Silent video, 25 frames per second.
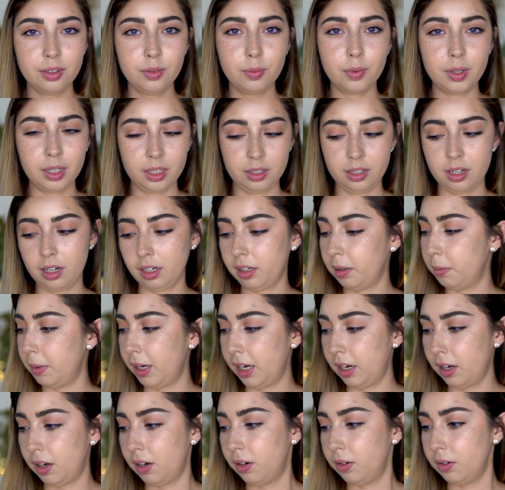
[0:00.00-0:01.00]
want to talk
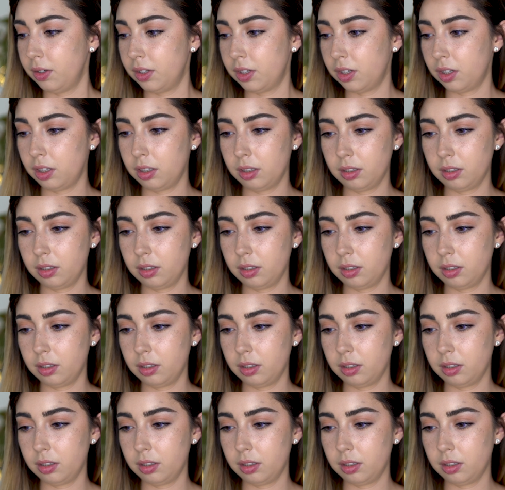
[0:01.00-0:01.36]
about,